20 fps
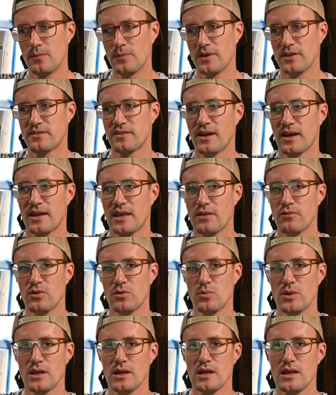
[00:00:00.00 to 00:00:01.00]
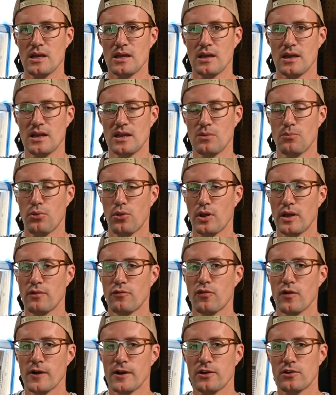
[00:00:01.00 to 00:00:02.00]
it's not giving me any play
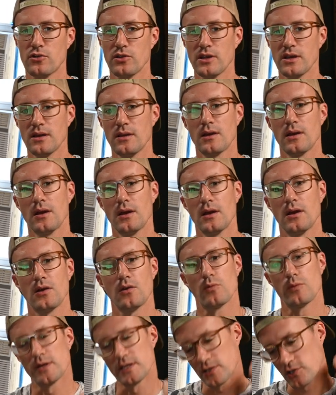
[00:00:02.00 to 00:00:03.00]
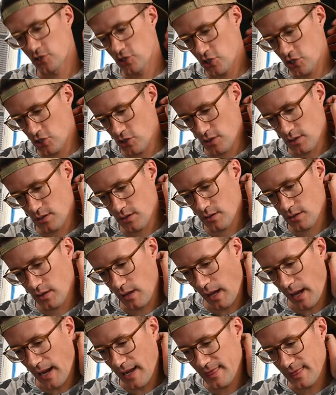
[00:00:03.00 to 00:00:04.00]
vertically, which
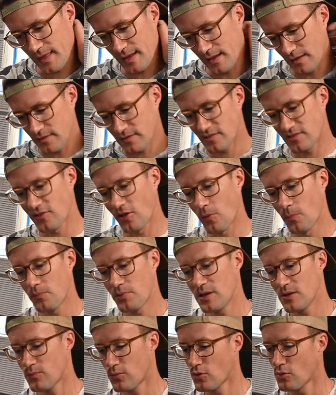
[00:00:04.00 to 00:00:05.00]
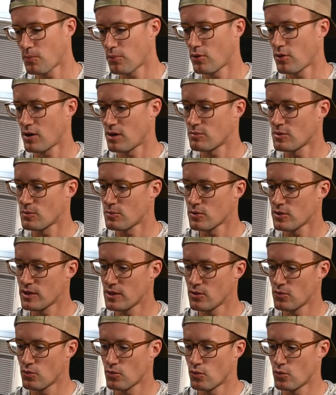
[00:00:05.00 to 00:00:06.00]
I think some people
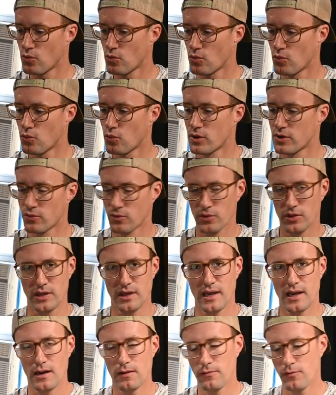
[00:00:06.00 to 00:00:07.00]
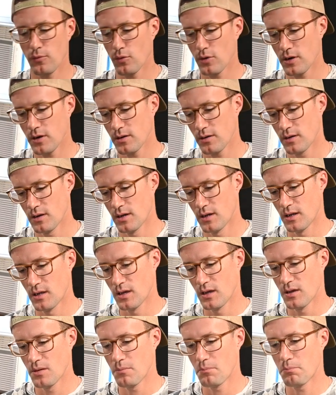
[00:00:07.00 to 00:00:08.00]
probably wouldn't really care for.
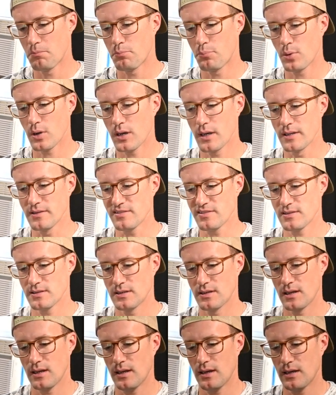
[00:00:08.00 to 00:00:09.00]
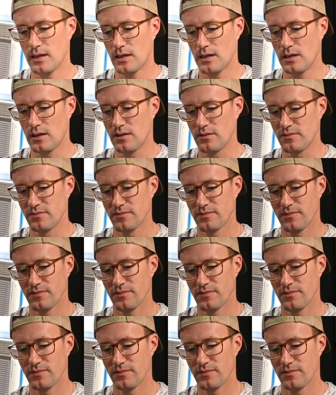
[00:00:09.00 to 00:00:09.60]
But I